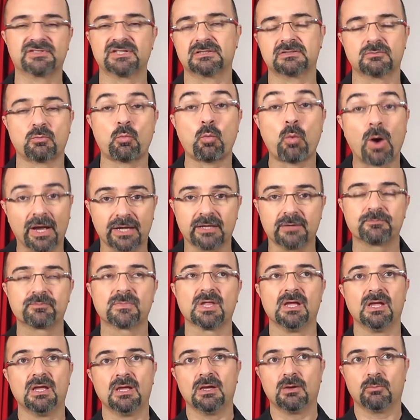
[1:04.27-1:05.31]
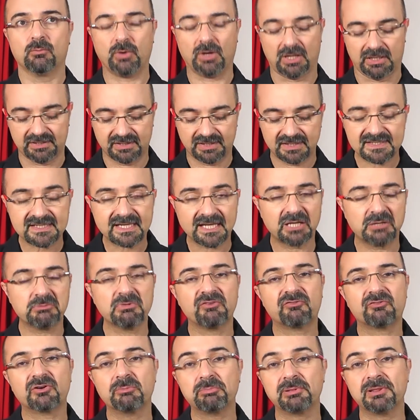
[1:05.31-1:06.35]
it. Why? Well, in this game,
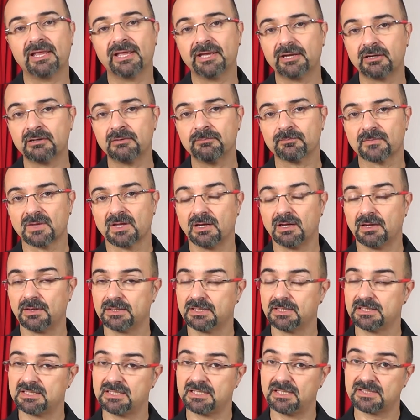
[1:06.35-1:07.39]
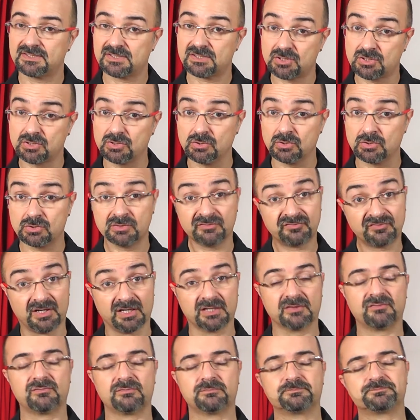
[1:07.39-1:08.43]
every player, and it is 2 to
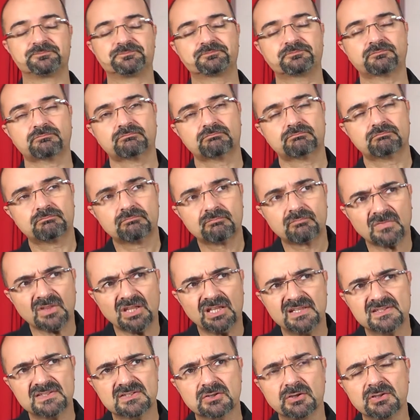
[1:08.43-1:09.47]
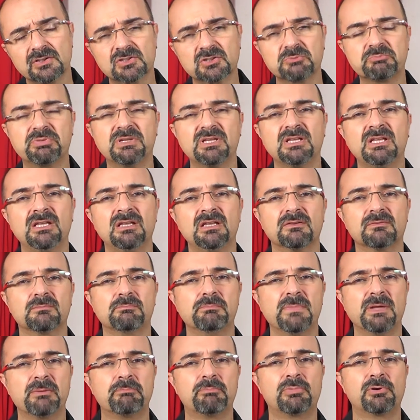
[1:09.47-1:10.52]
5, it's going to be a
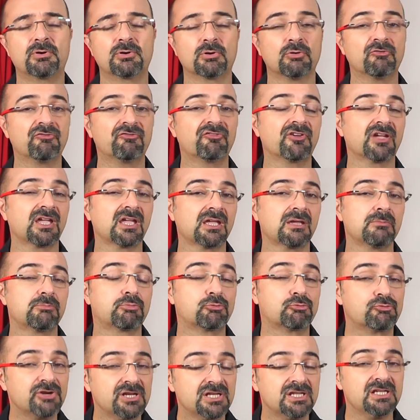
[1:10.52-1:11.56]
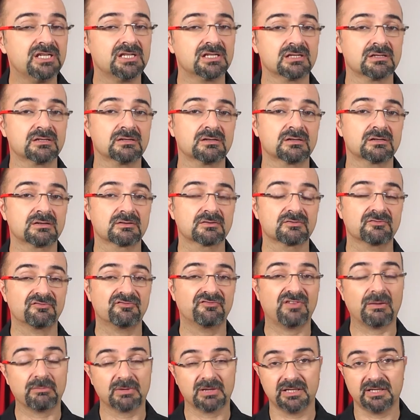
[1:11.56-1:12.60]
member of a breeding
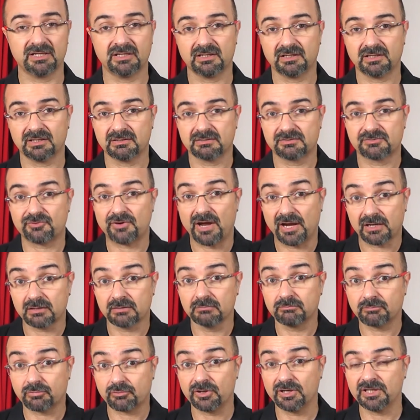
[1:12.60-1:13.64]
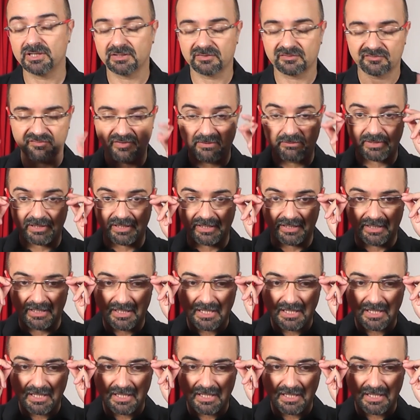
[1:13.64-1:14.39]
family, a dragon breeding family,